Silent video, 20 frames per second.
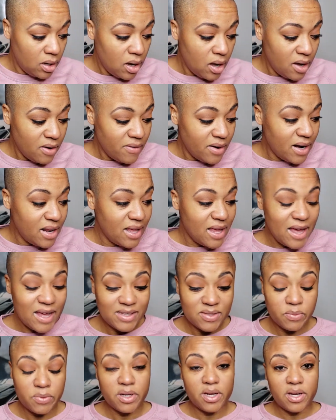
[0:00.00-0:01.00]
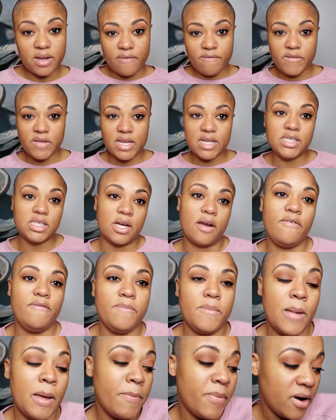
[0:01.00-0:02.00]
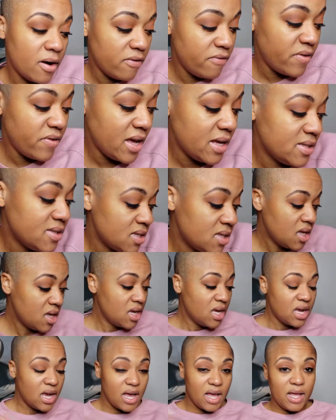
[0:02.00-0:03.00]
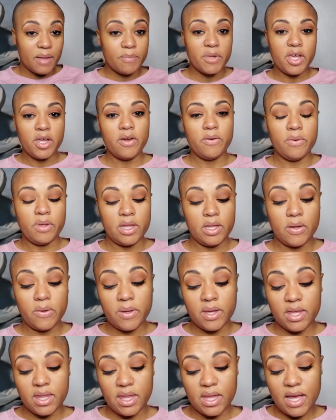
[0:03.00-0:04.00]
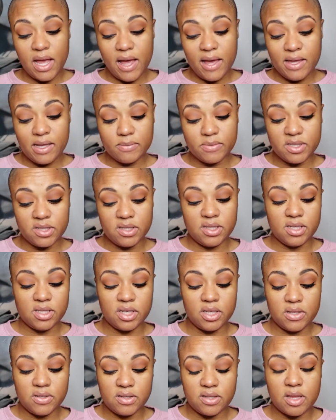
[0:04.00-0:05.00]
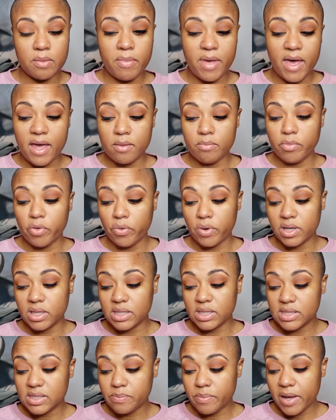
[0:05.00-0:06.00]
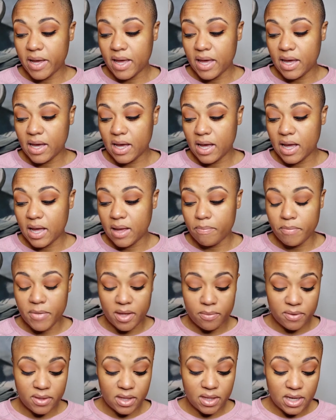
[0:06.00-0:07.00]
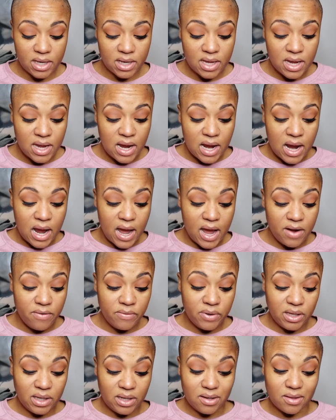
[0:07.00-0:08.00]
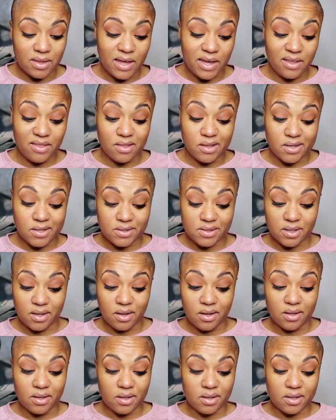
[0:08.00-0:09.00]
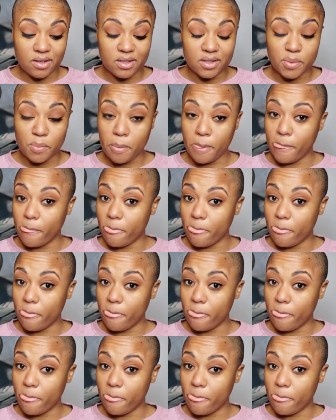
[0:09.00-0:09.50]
Alrighty guys, we're gonna finish up our face here really quickly. I am still using the Matte and Poreless by Maybelline. I really like this color.